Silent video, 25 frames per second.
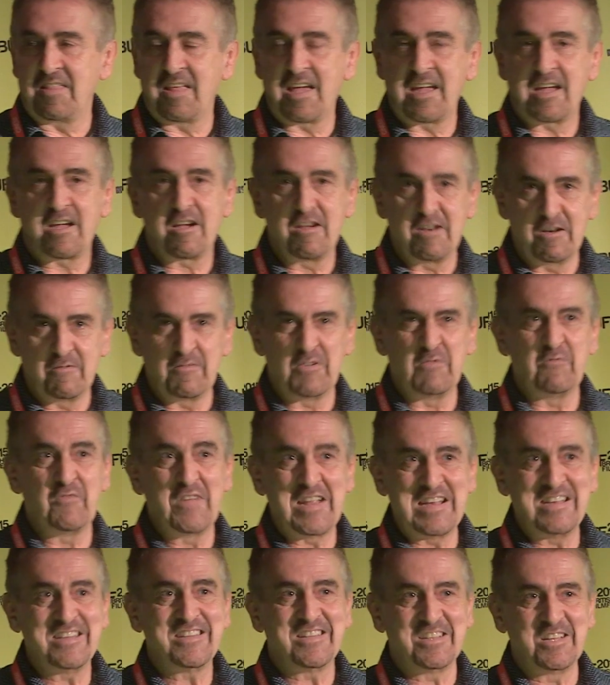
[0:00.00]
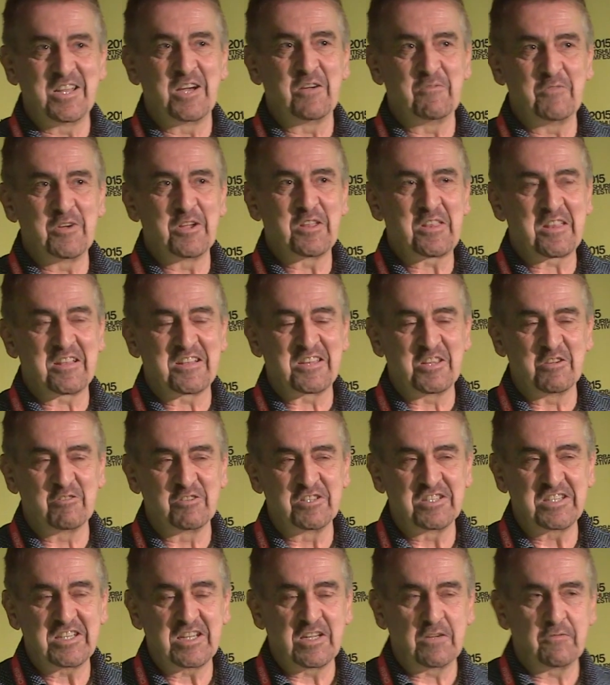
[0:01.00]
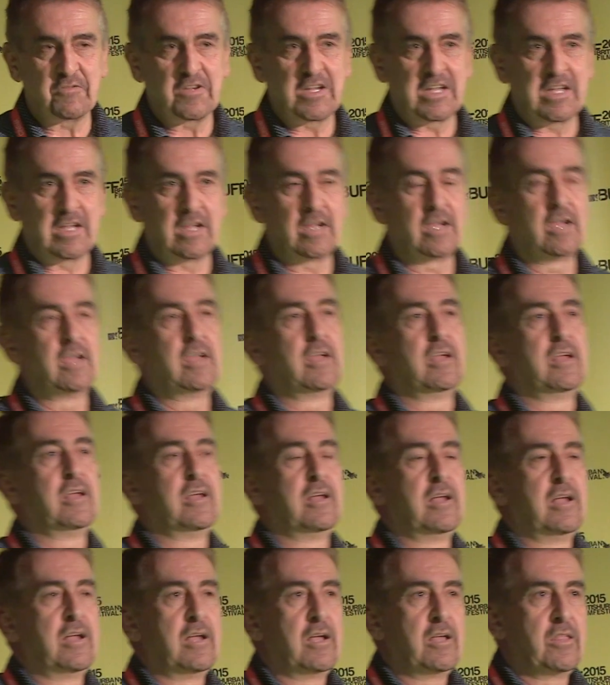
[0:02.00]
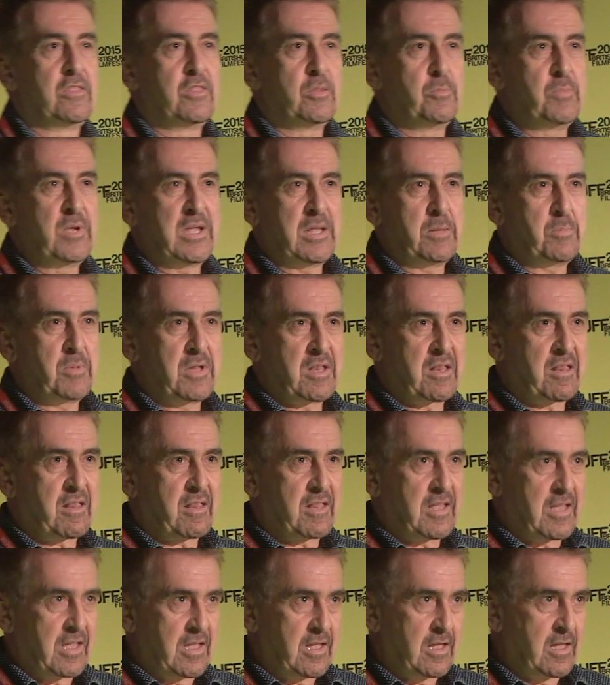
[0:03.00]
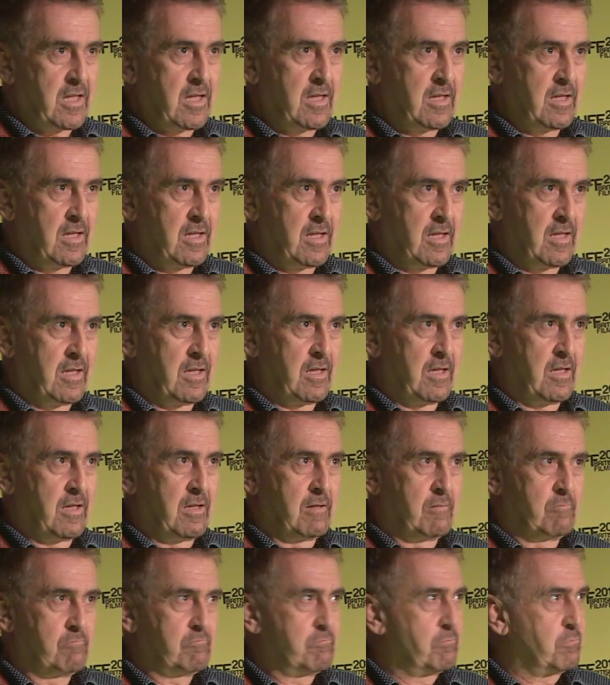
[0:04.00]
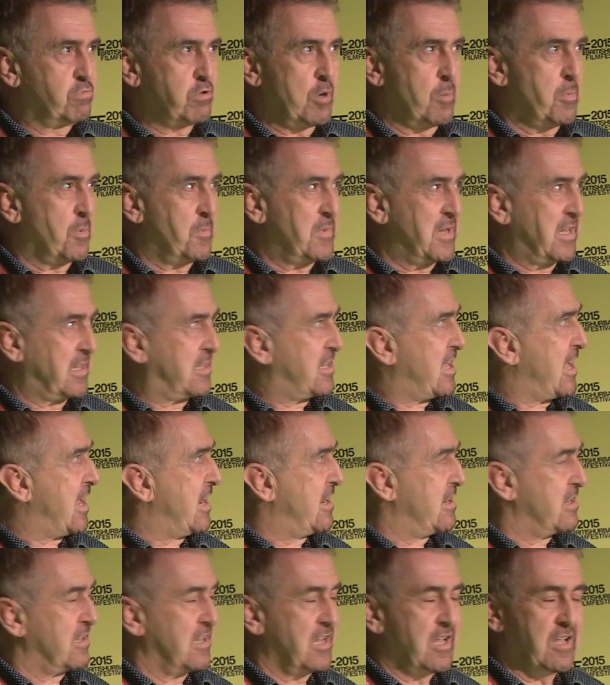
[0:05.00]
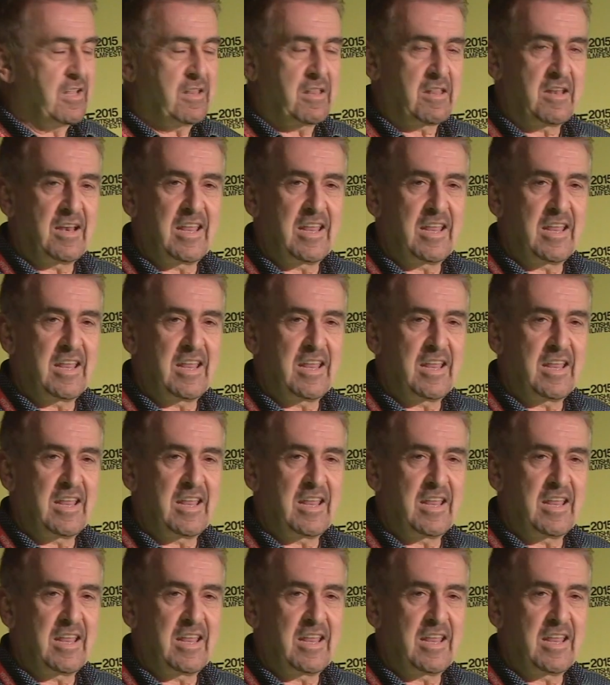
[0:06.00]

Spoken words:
They kind of invented diversity on TV. The BBC, probably 10 years